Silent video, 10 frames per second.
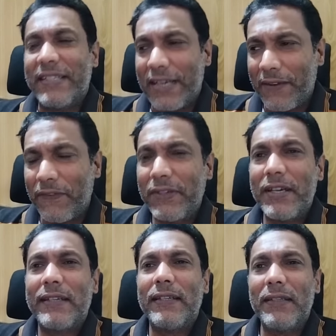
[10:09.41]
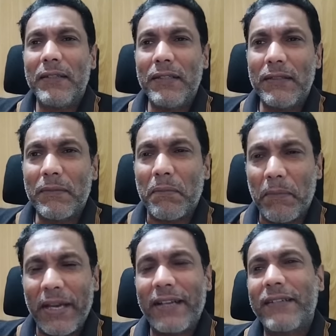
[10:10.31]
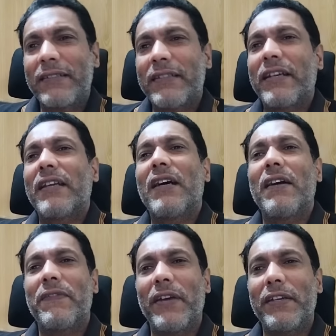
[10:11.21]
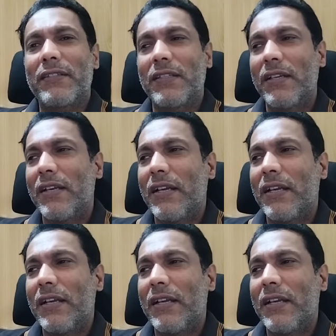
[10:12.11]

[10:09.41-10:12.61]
definitely backed Tigray fighters.